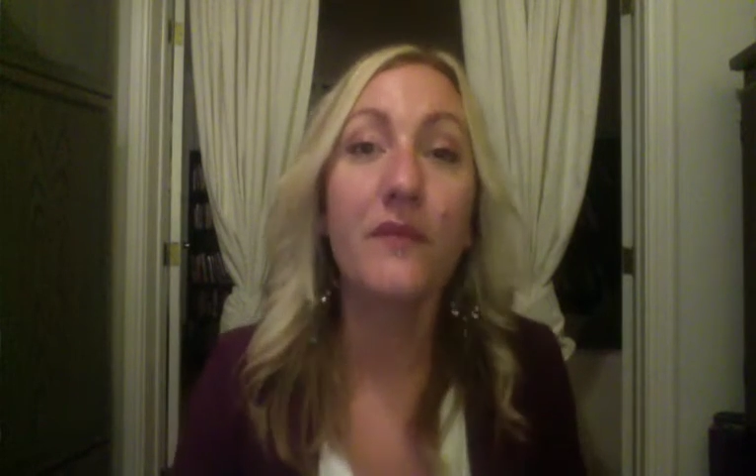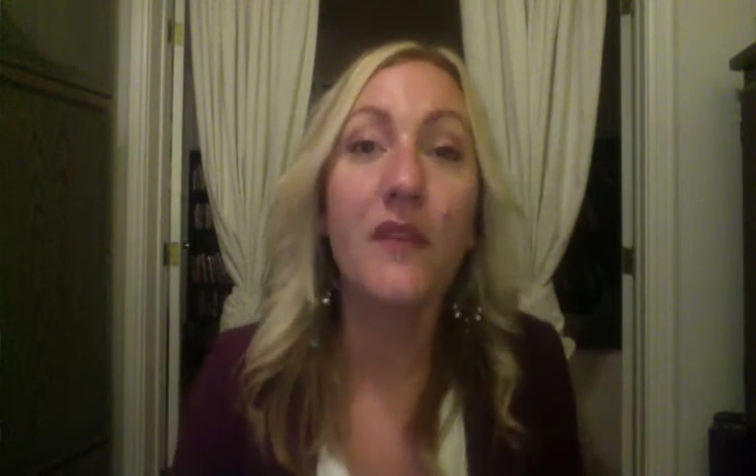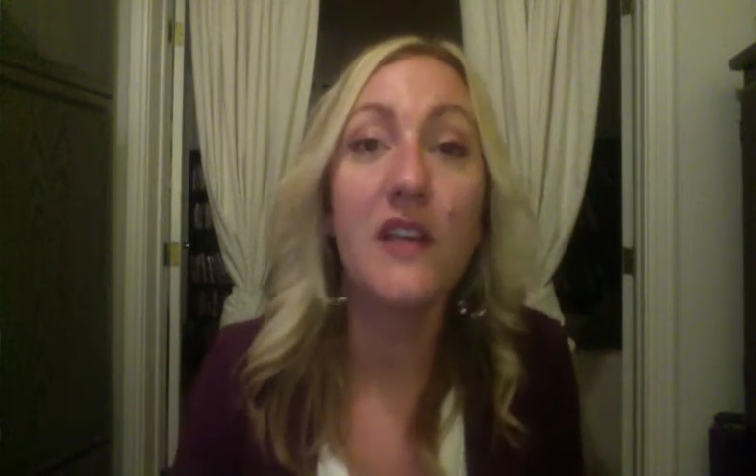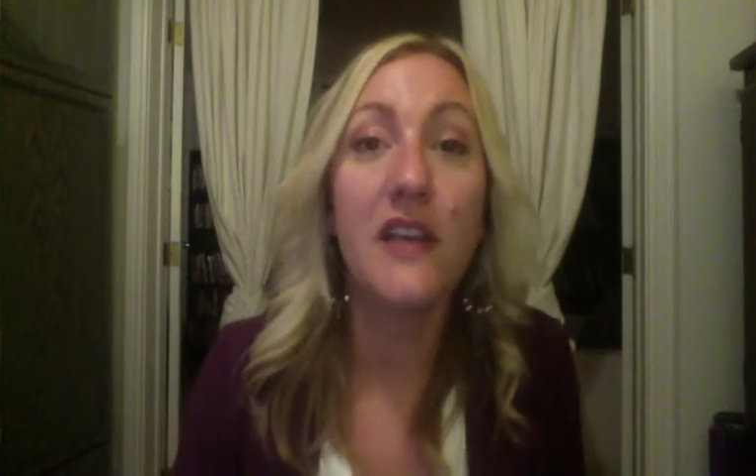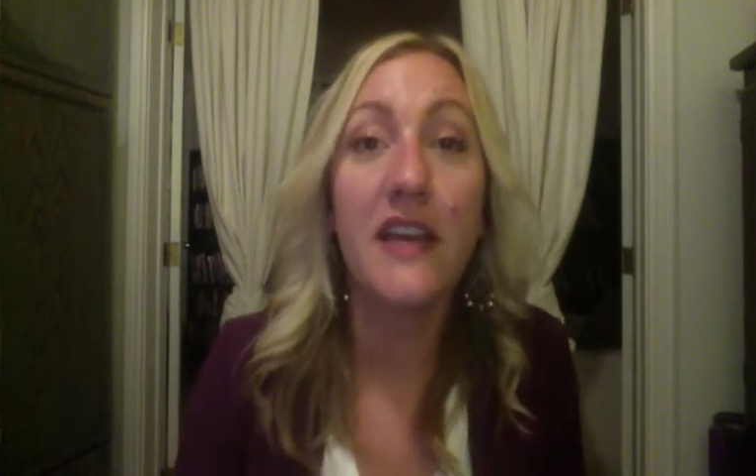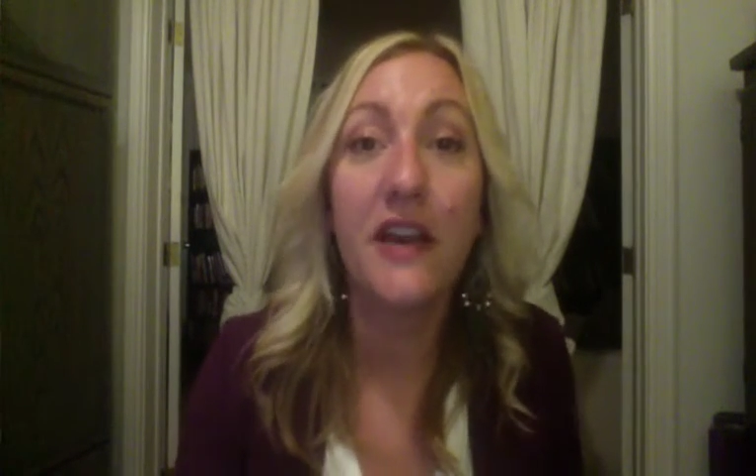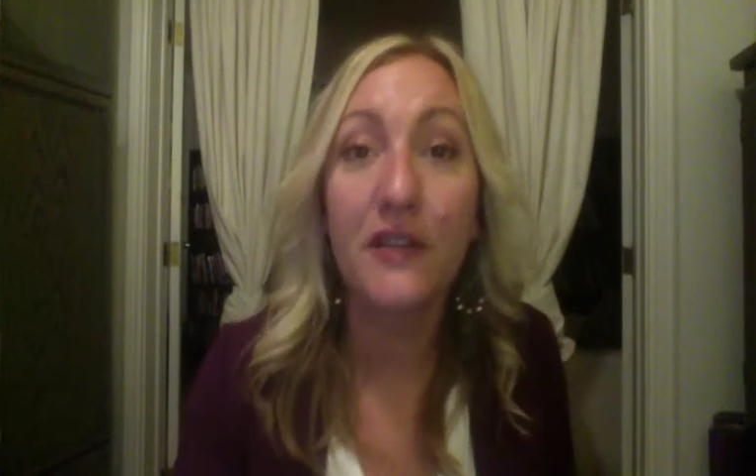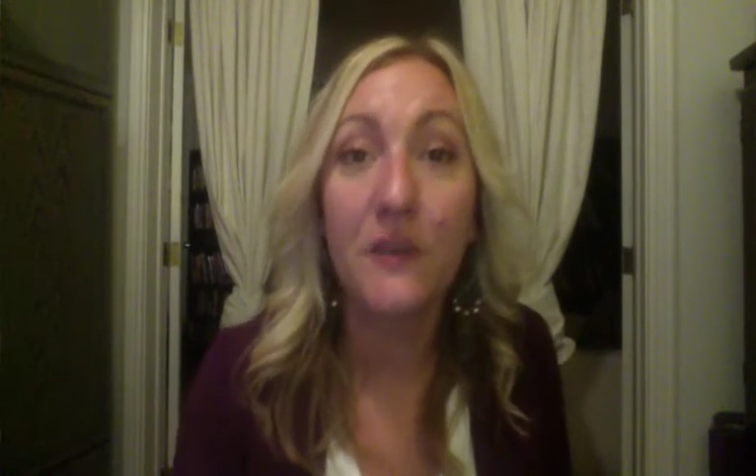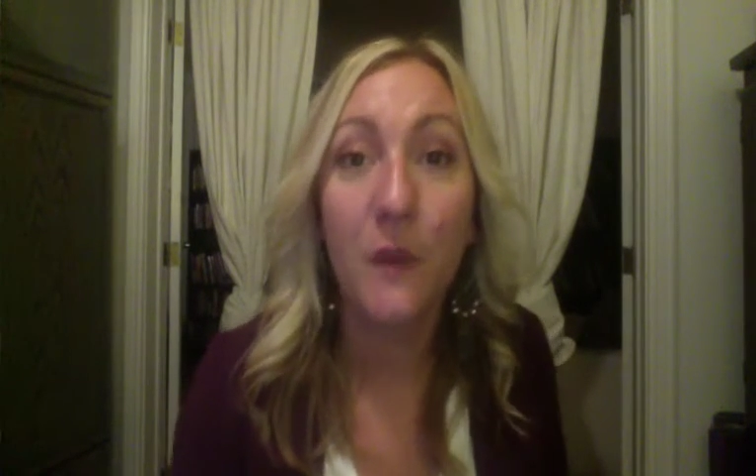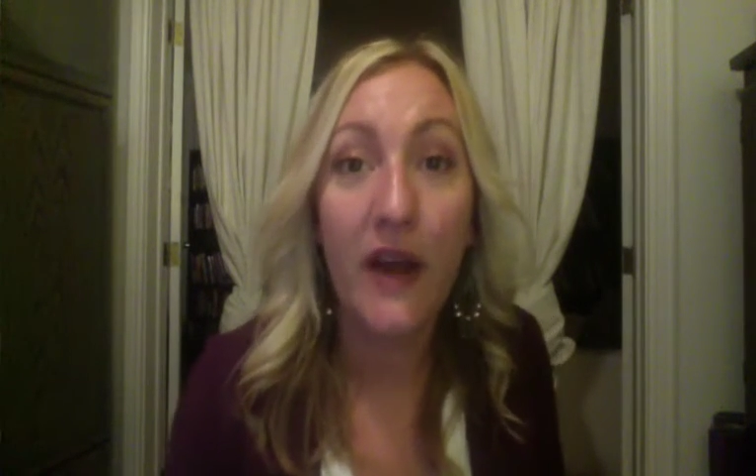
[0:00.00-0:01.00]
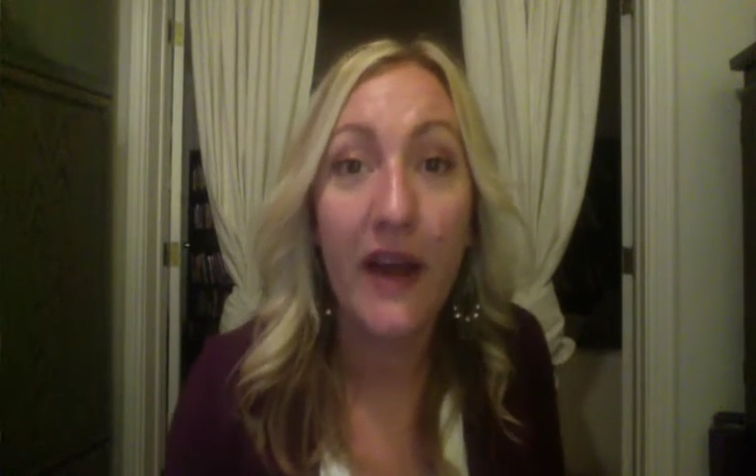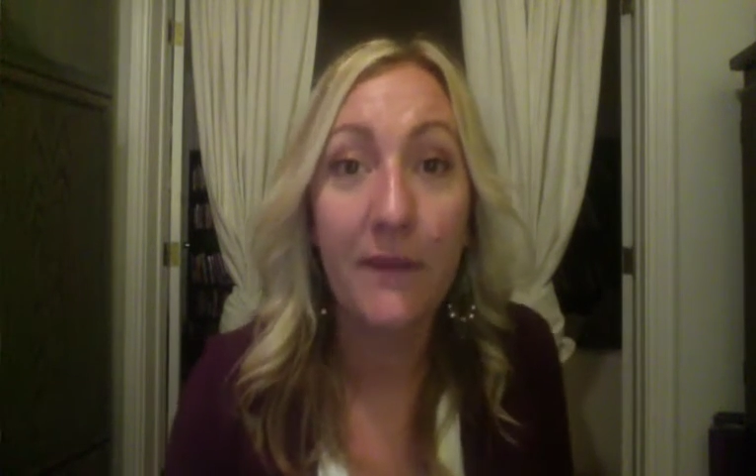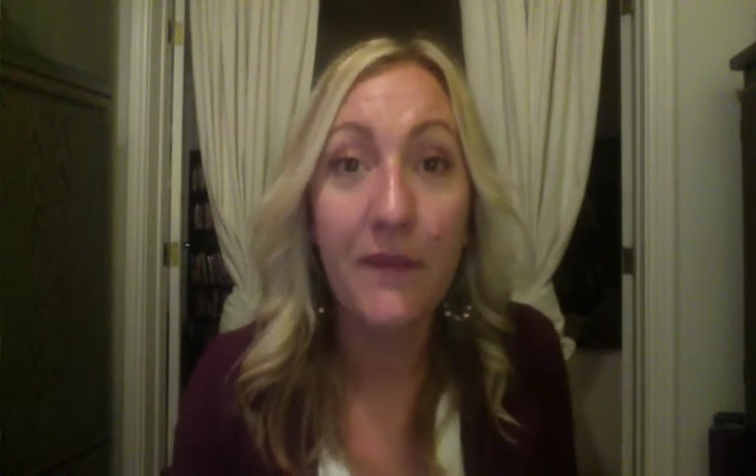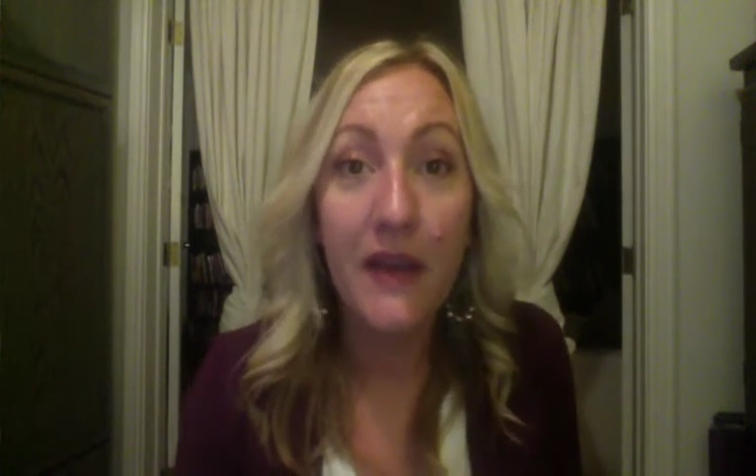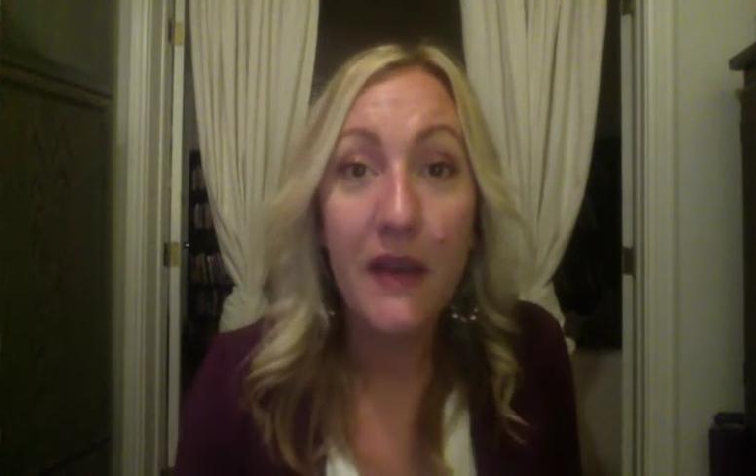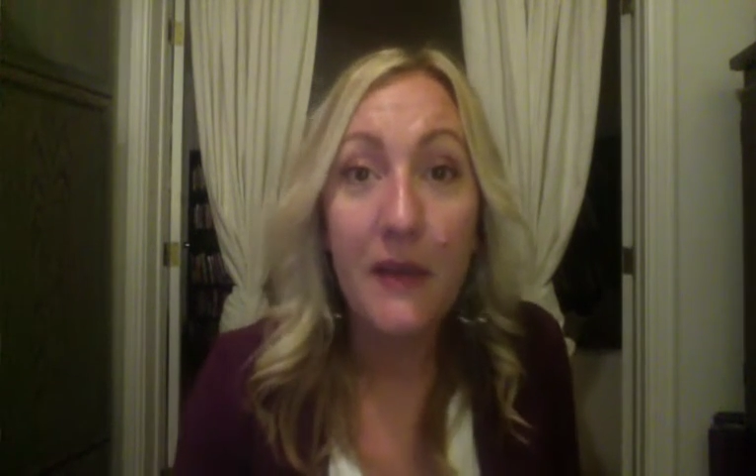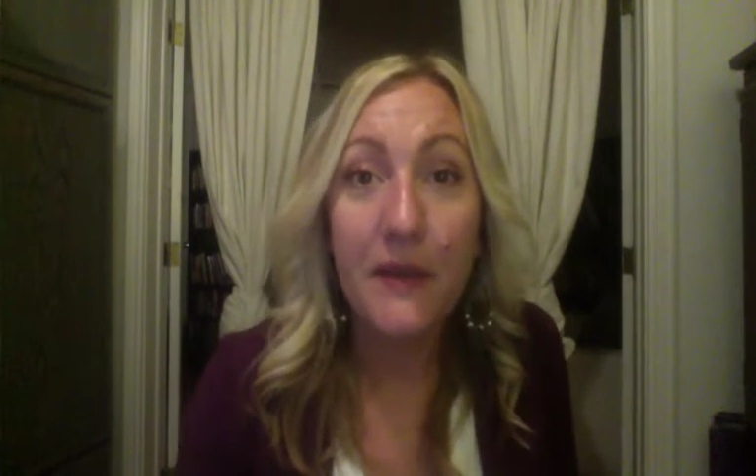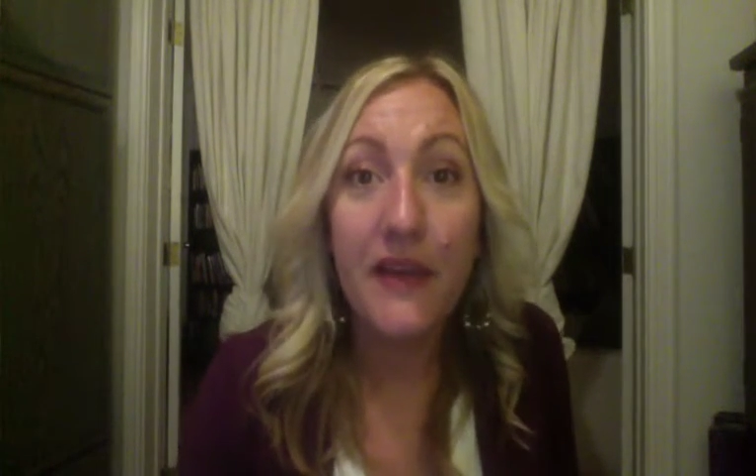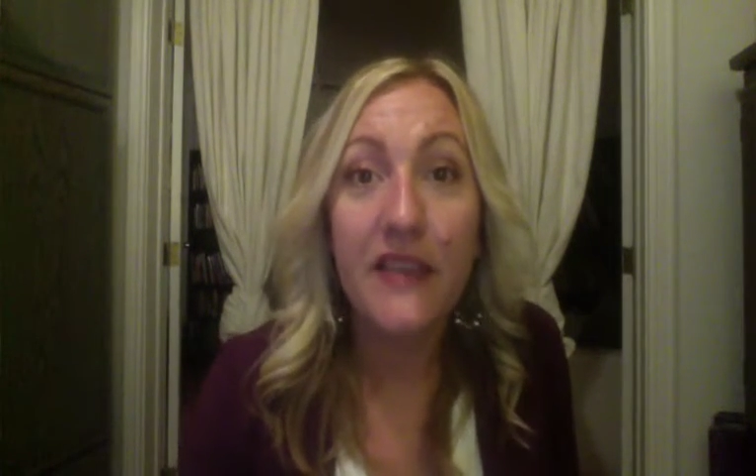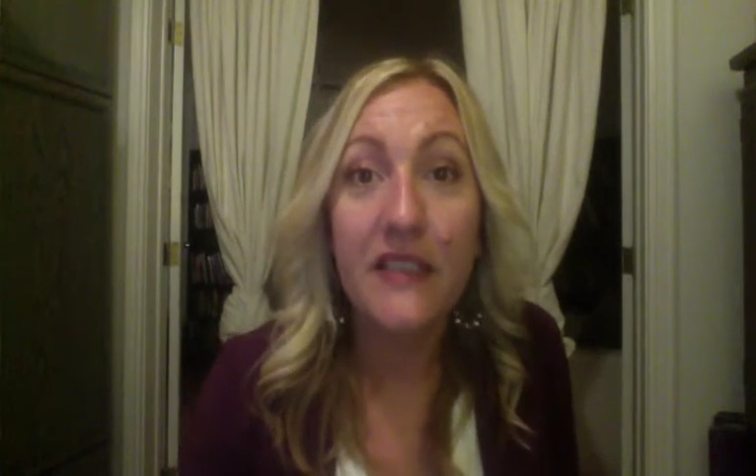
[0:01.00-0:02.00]
And here's why.
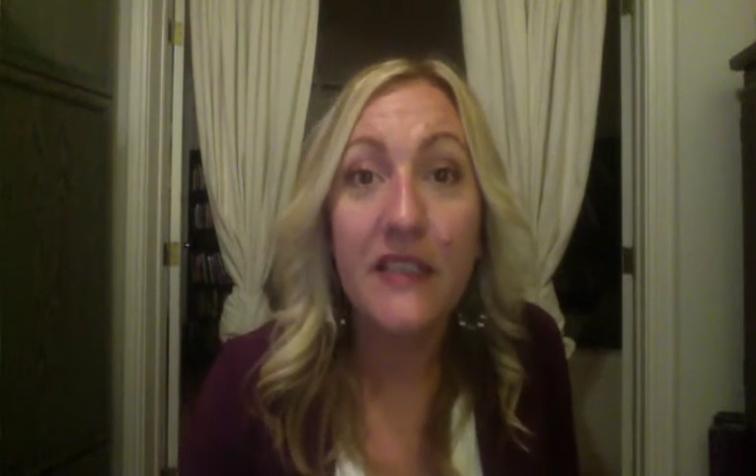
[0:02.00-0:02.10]
Because